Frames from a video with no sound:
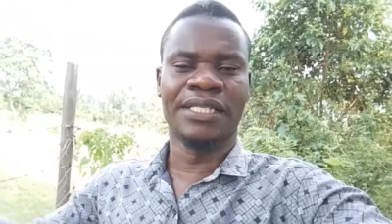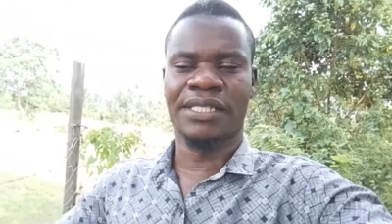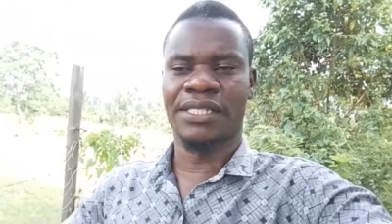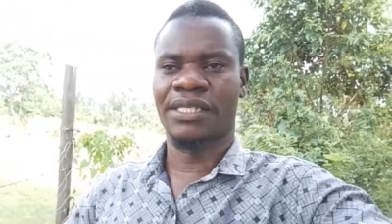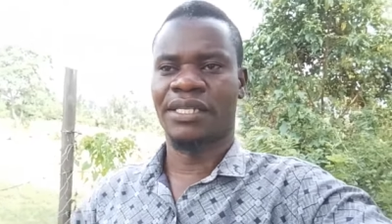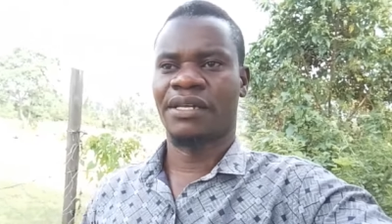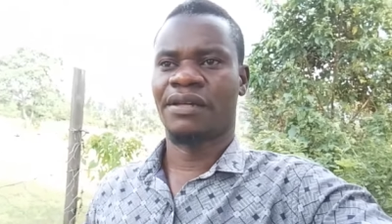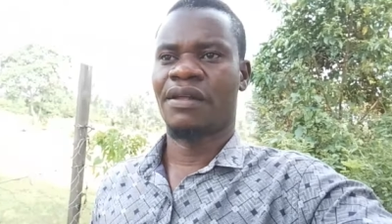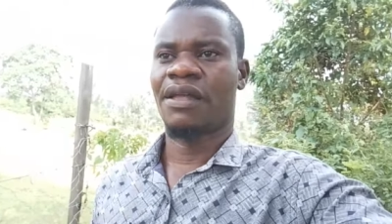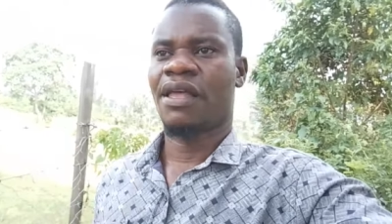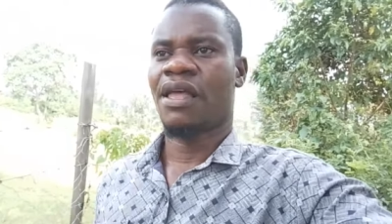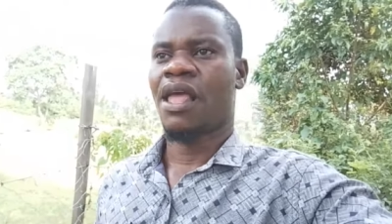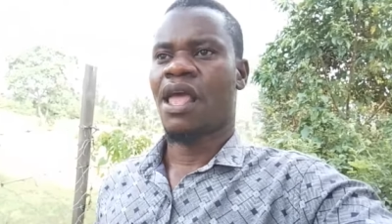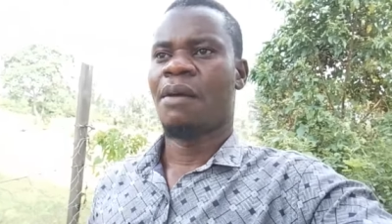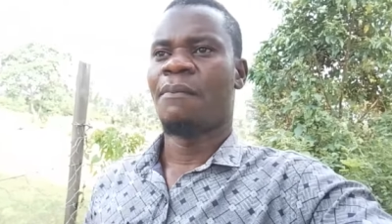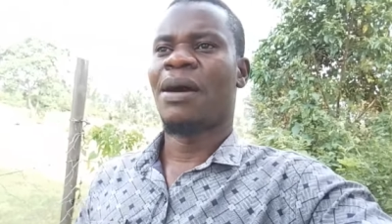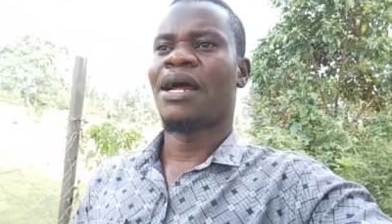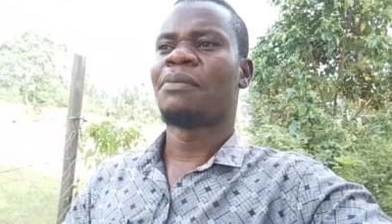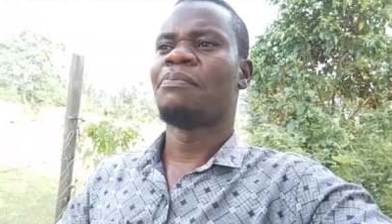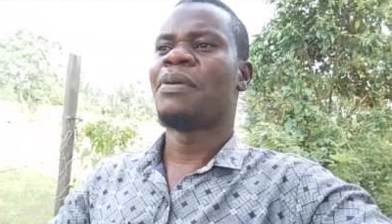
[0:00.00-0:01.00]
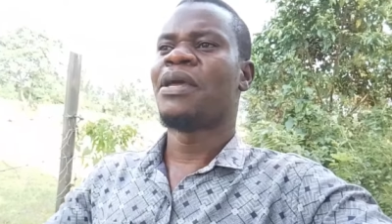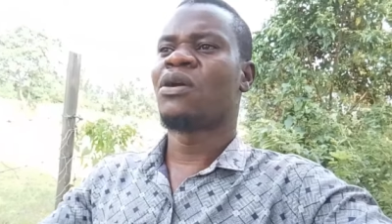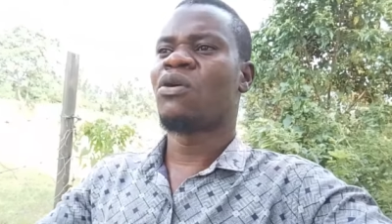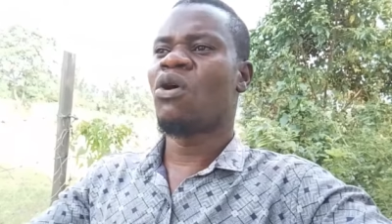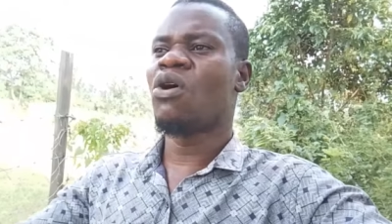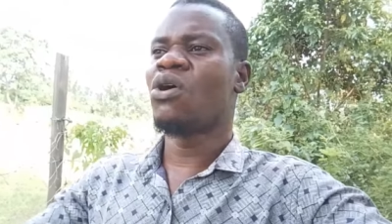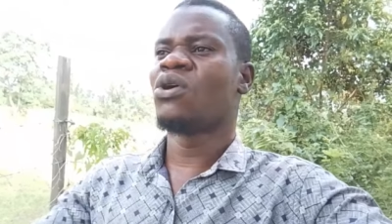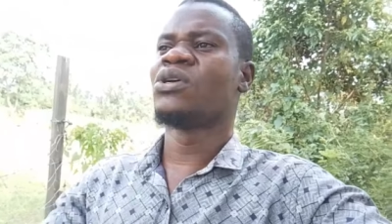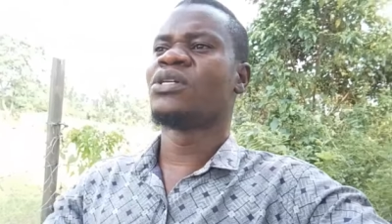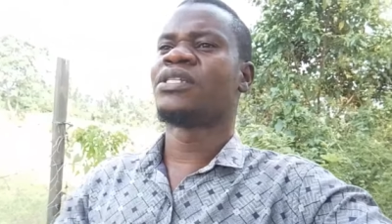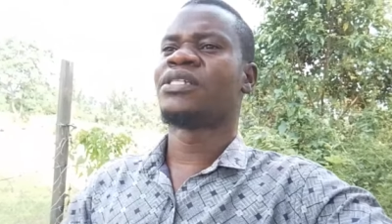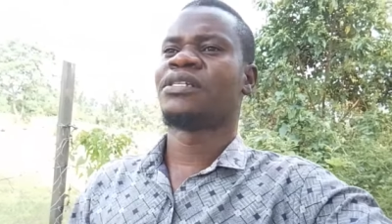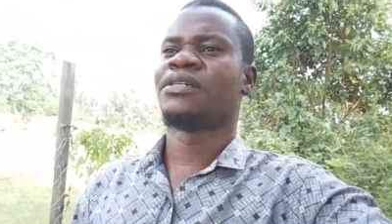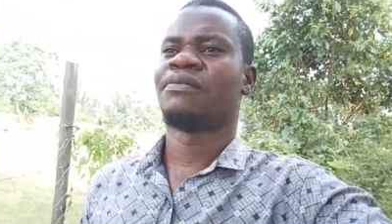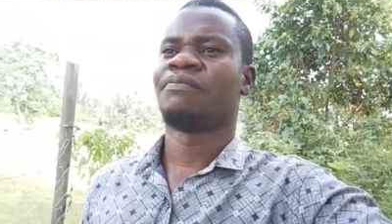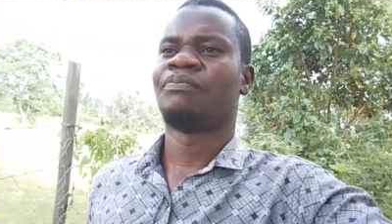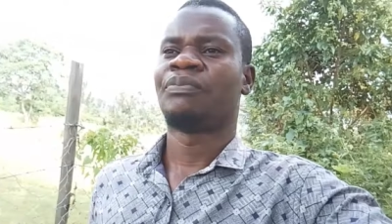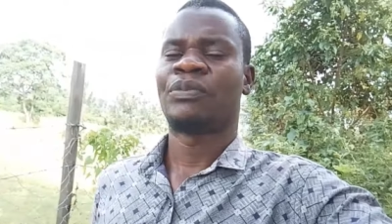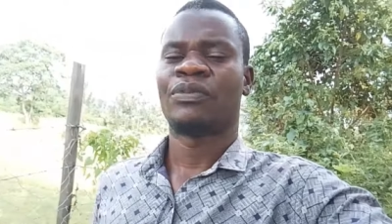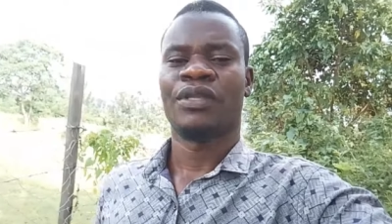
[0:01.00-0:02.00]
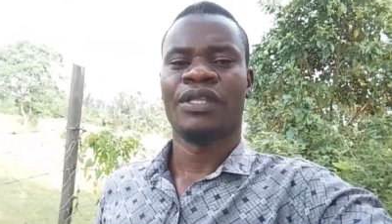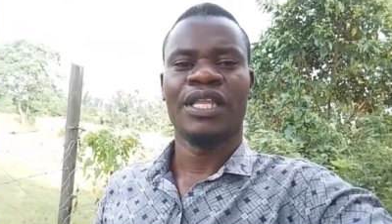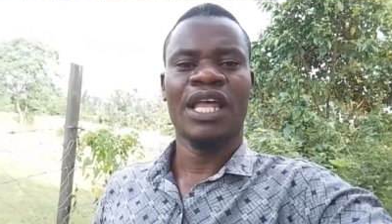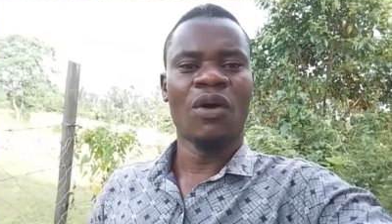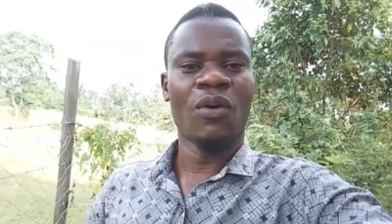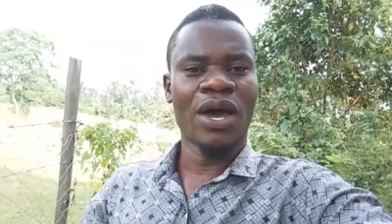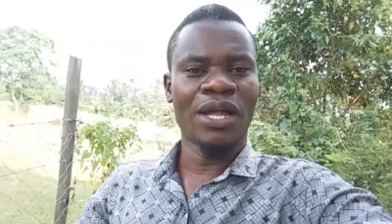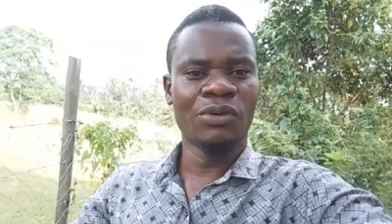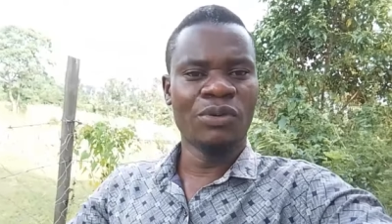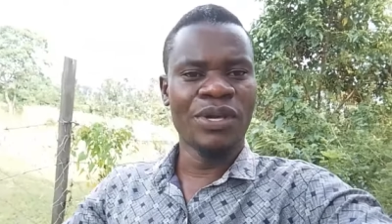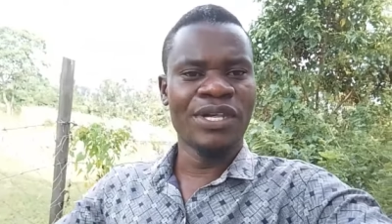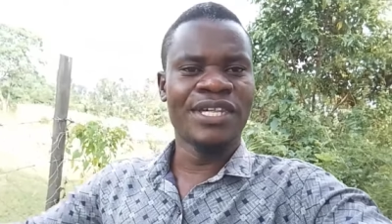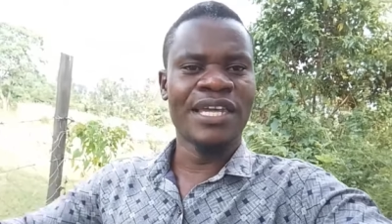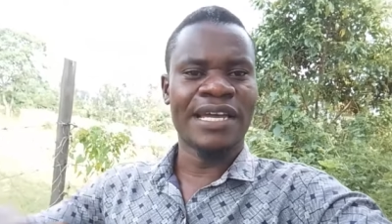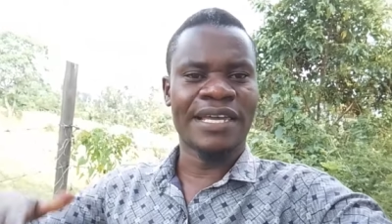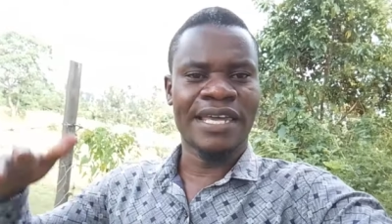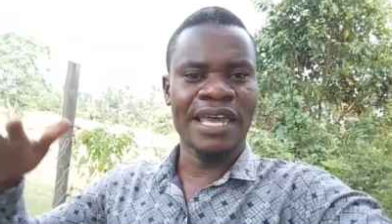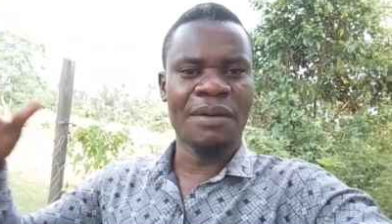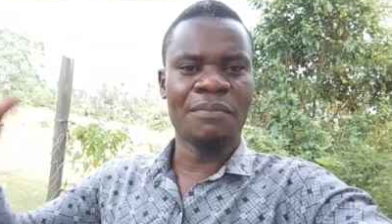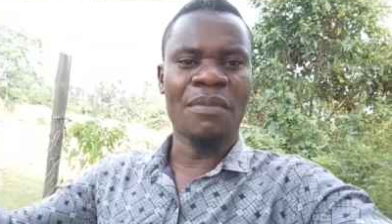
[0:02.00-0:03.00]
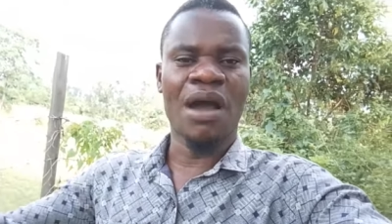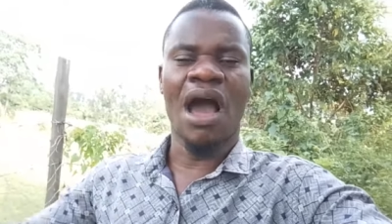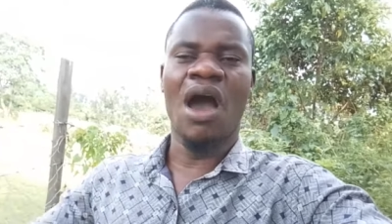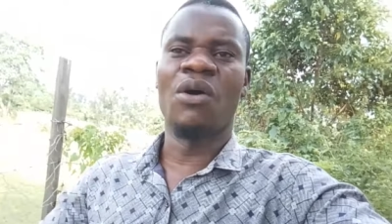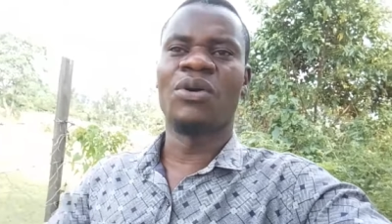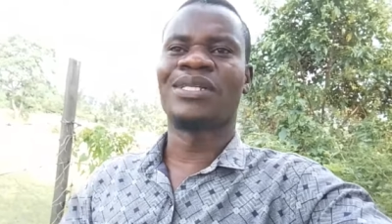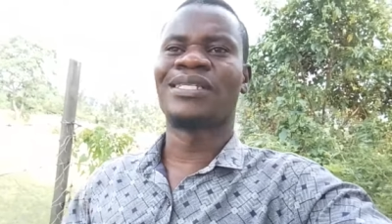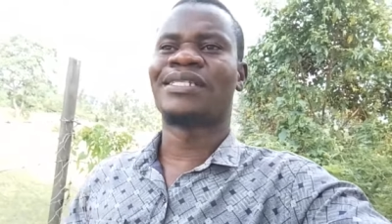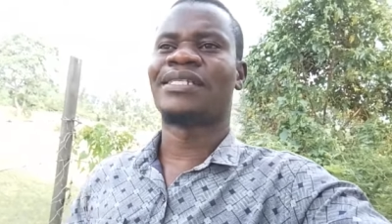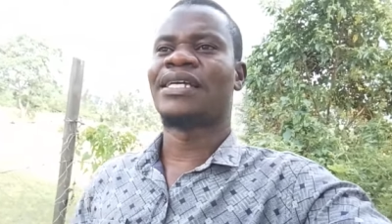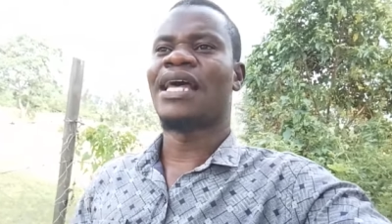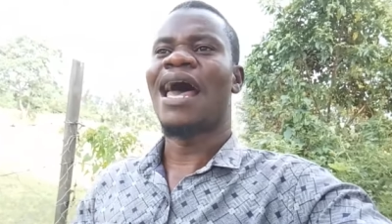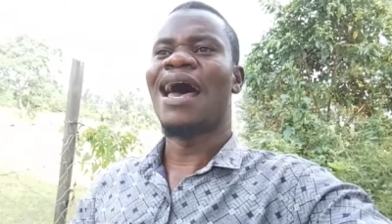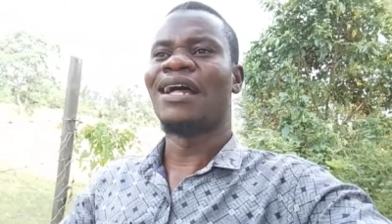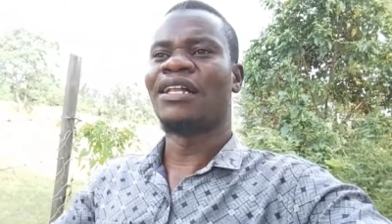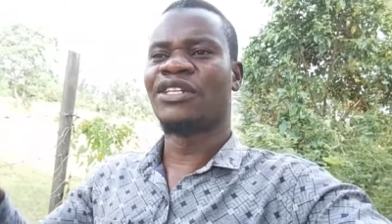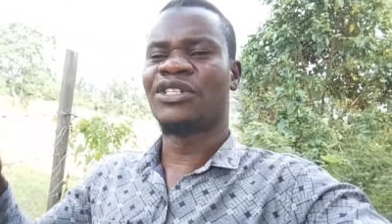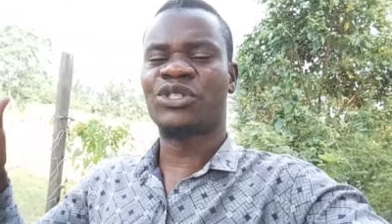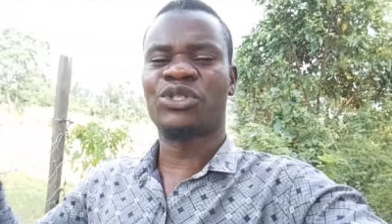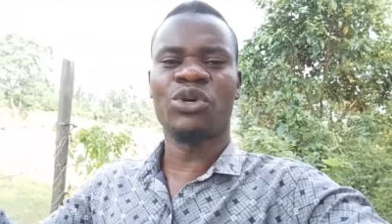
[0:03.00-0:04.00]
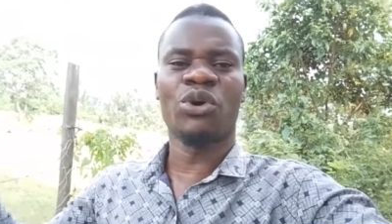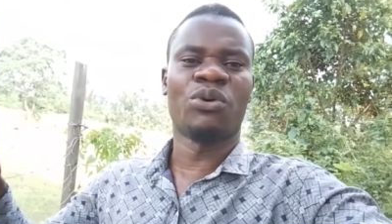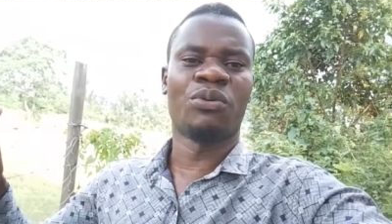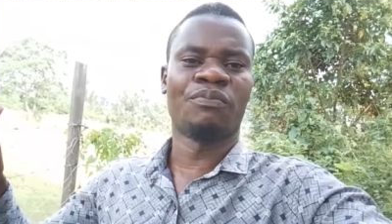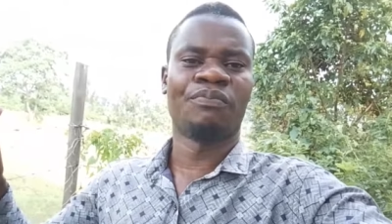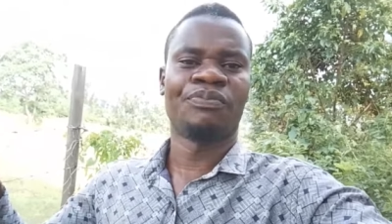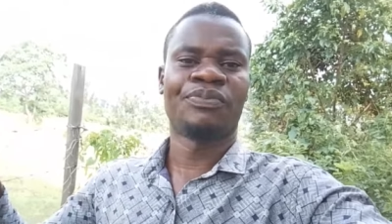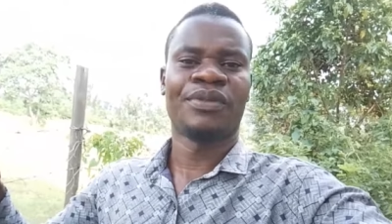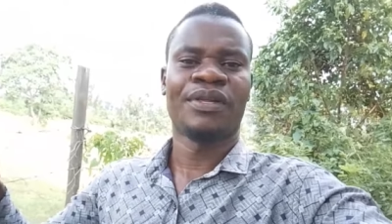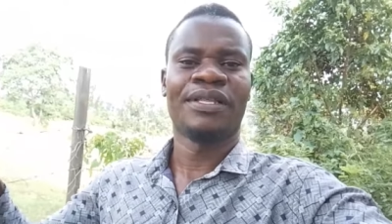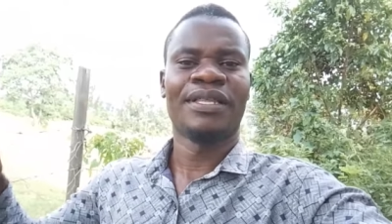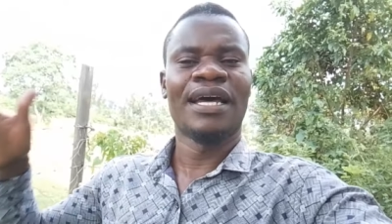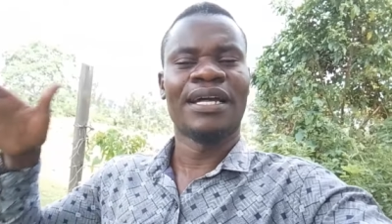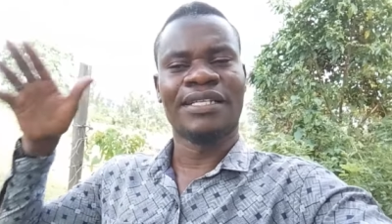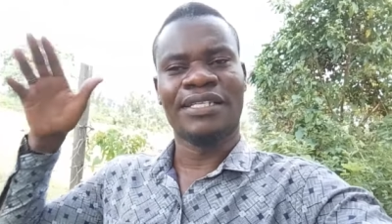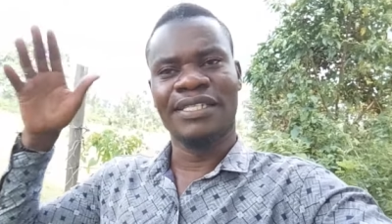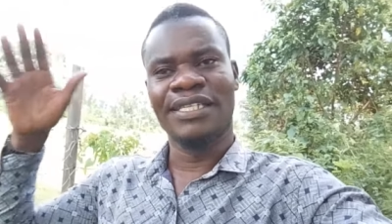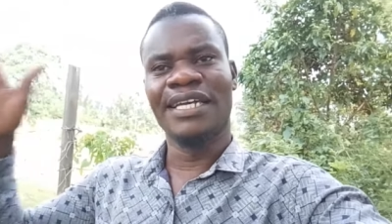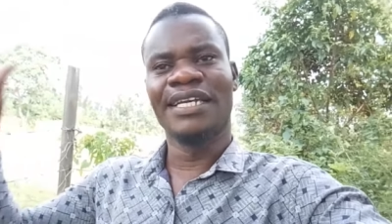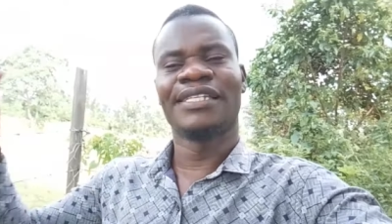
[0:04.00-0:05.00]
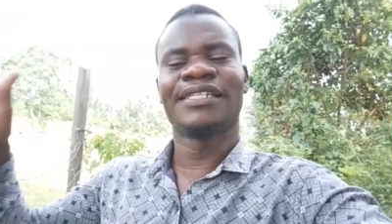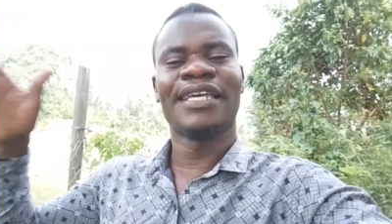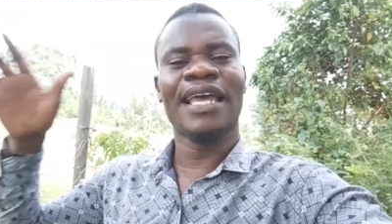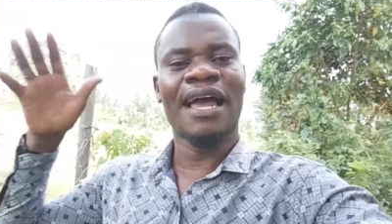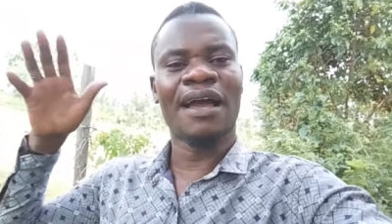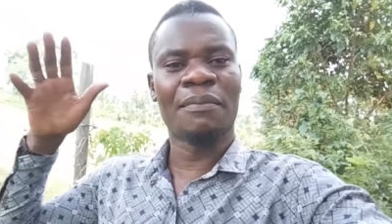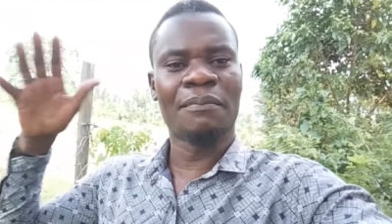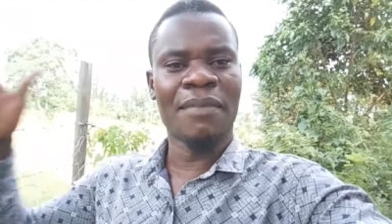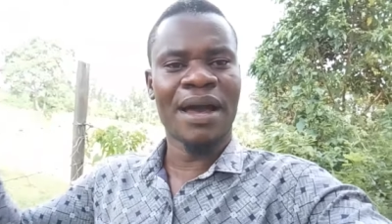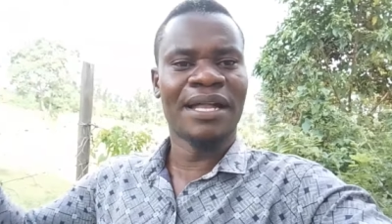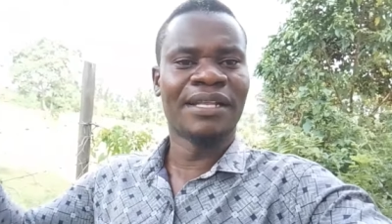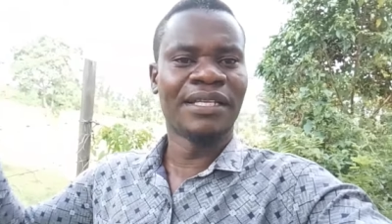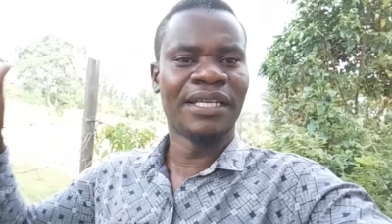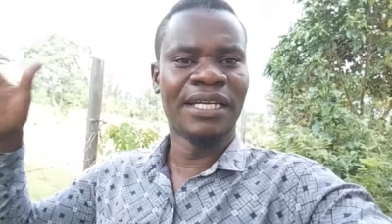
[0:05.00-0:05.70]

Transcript: but because the well-wisher came out and saw that this young man needs help